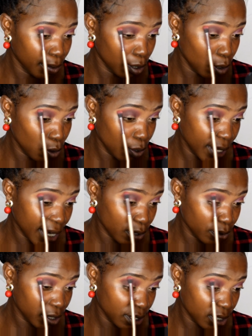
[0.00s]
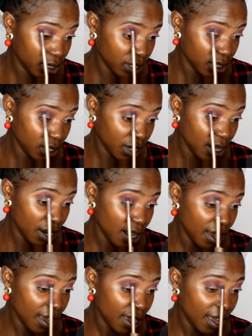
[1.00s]
blow it out.
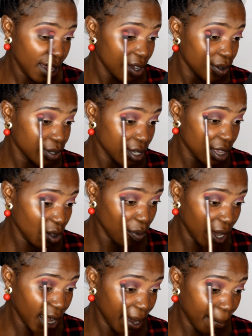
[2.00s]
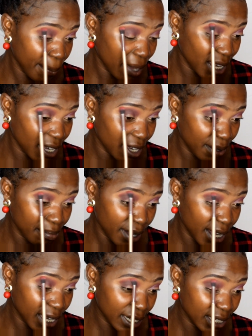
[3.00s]
You see the way
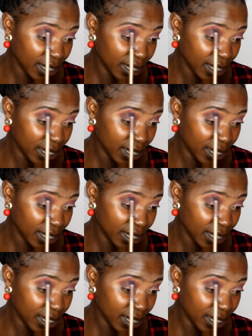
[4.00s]
my